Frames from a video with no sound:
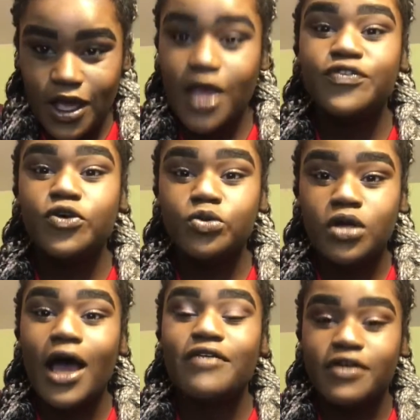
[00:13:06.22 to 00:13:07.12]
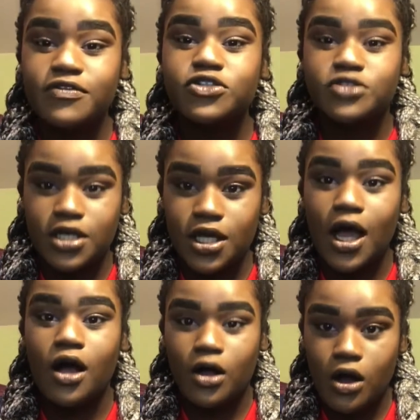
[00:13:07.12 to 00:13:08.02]
If you have ever drank
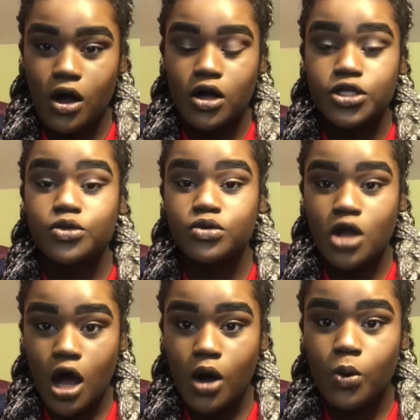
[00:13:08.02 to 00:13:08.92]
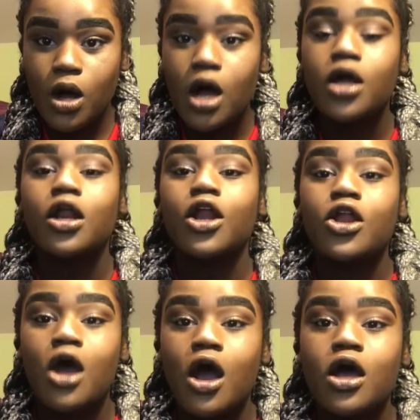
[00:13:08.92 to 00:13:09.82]
alcohol, you know
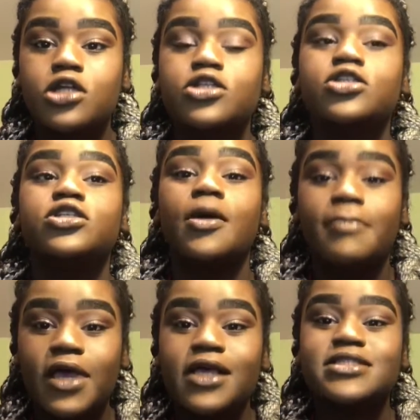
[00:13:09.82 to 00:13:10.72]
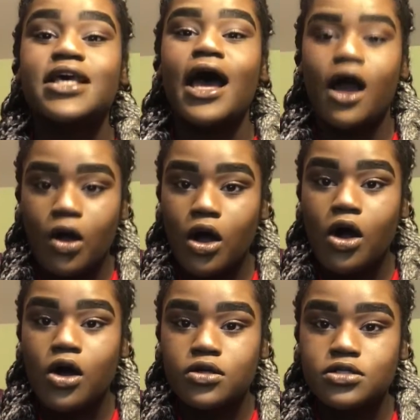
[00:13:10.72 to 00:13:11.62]
not to mix
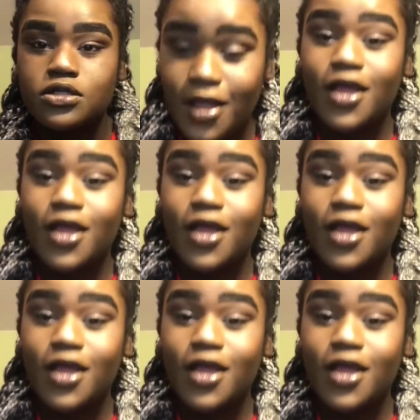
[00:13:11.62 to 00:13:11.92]
alcohols.